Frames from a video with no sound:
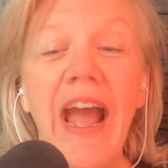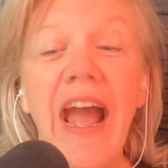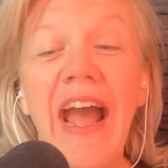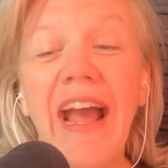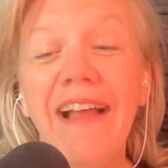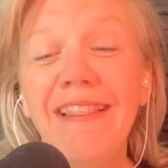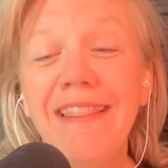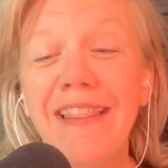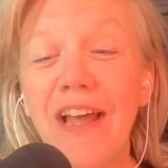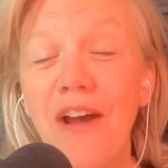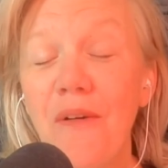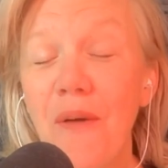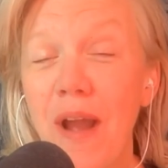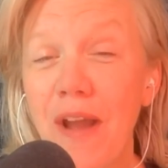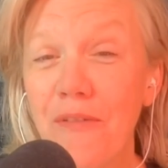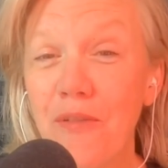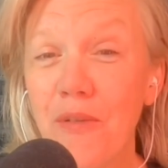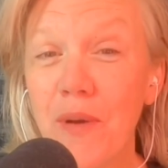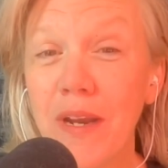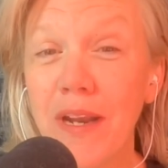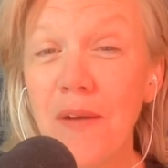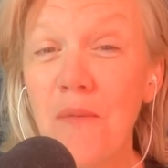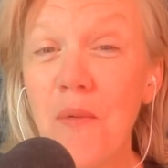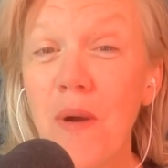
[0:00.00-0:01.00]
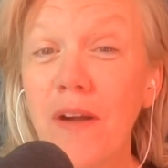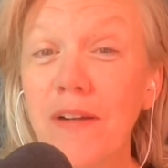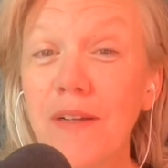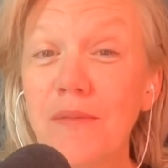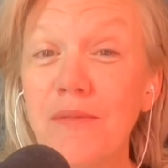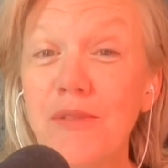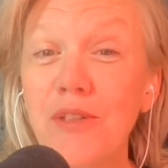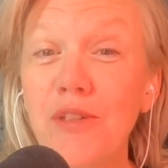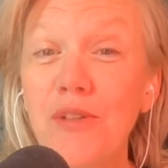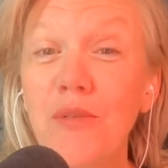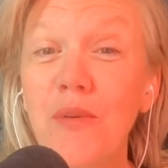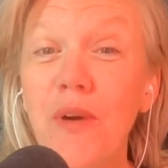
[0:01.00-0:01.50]
Hello, everyone, and welcome
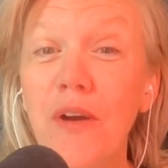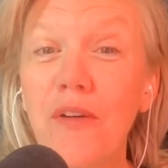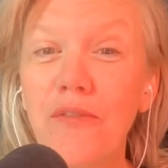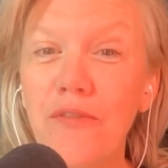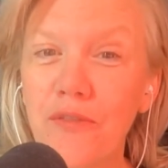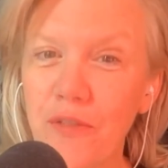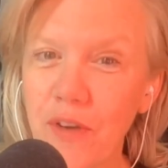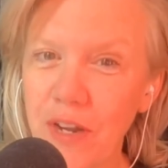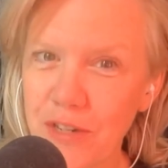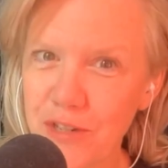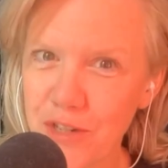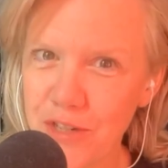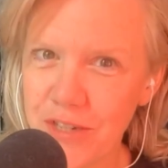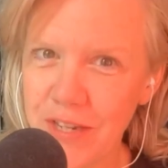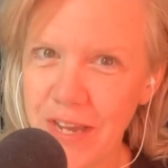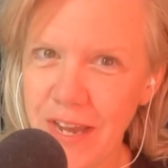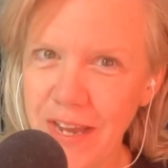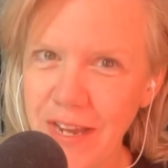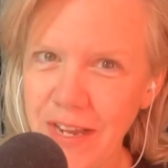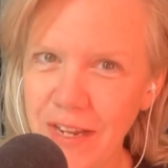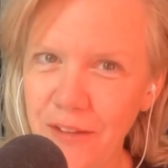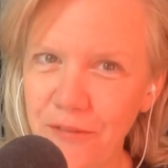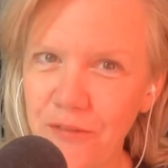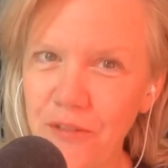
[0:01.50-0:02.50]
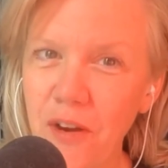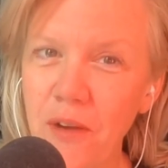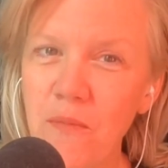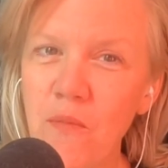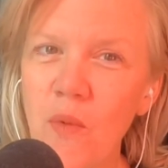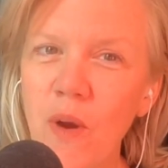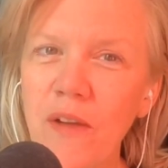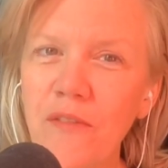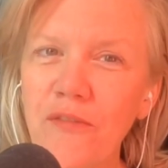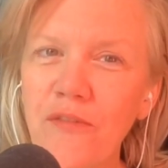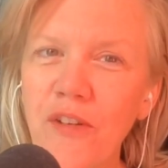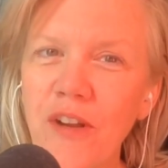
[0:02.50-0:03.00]
to Fresh Take from
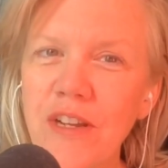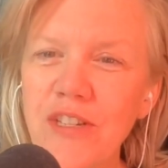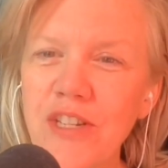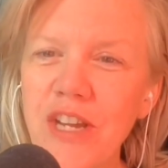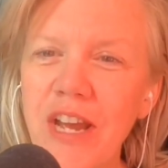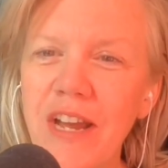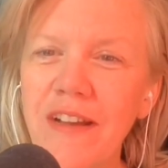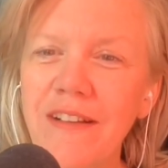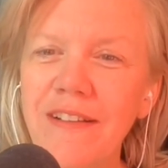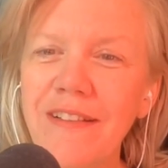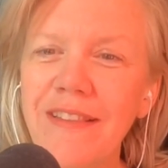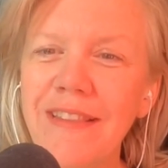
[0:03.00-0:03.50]
What Fresh Hell,